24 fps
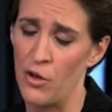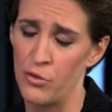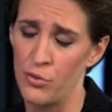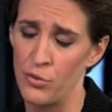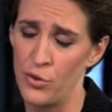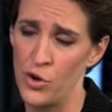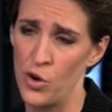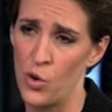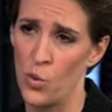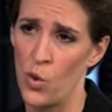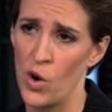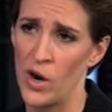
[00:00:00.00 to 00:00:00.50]

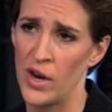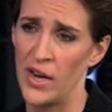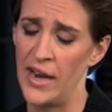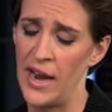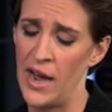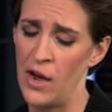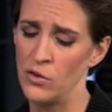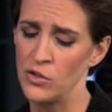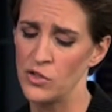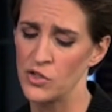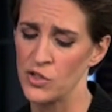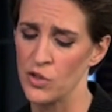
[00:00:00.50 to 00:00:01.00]
through your work in
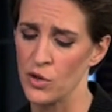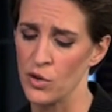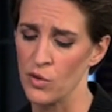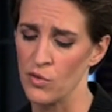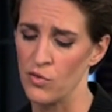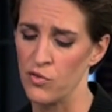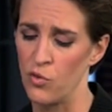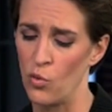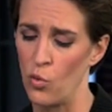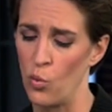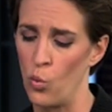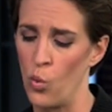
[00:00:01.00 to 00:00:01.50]

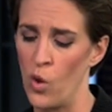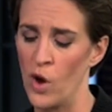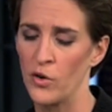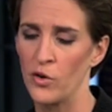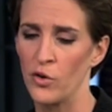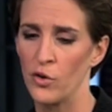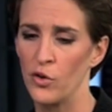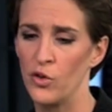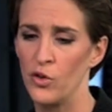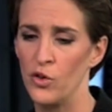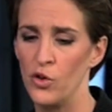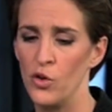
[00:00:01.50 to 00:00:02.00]
OutServe, what
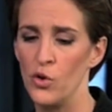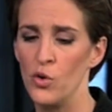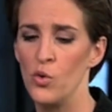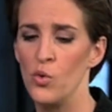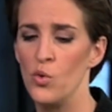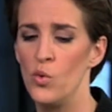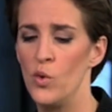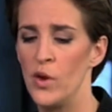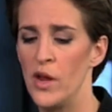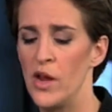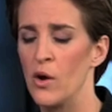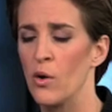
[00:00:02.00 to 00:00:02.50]
are
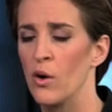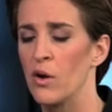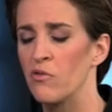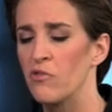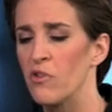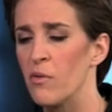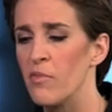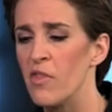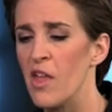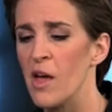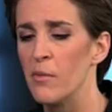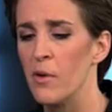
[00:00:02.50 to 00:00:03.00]
you hearing
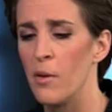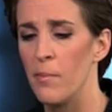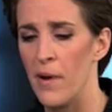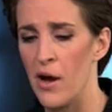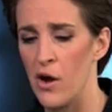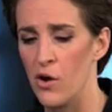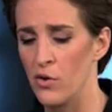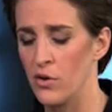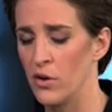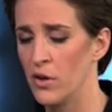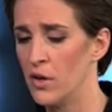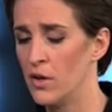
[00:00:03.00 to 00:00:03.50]
from them
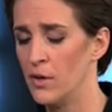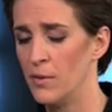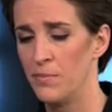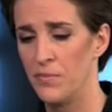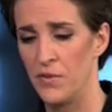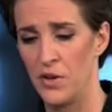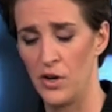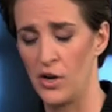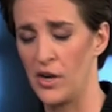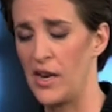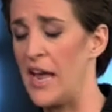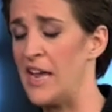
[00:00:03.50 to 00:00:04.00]
about
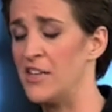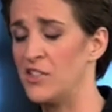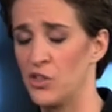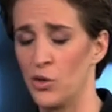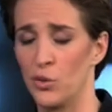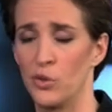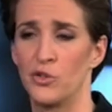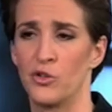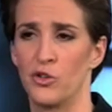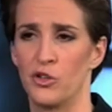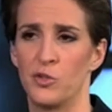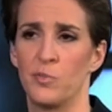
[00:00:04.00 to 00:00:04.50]
gay
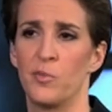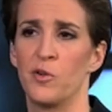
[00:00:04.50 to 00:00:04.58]
soldiers'